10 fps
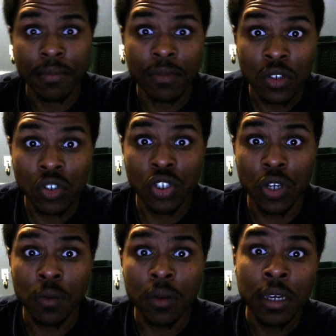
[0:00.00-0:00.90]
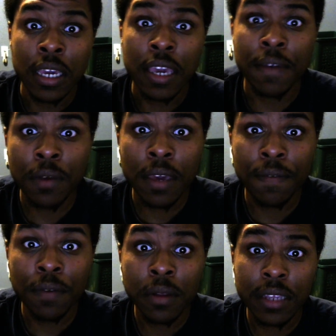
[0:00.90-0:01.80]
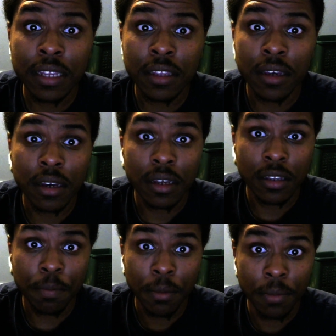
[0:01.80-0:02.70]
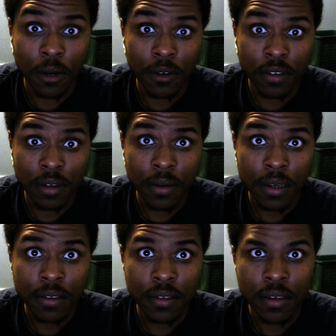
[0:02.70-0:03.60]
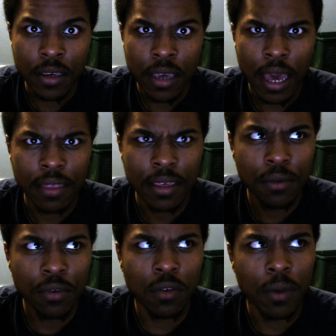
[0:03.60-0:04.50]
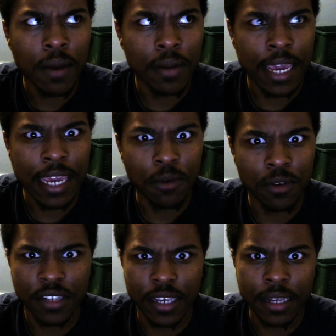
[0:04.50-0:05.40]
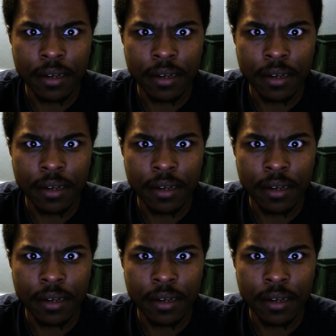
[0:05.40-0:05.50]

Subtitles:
shoot, if you looked at the premiere series, I think he was around 8 or 10,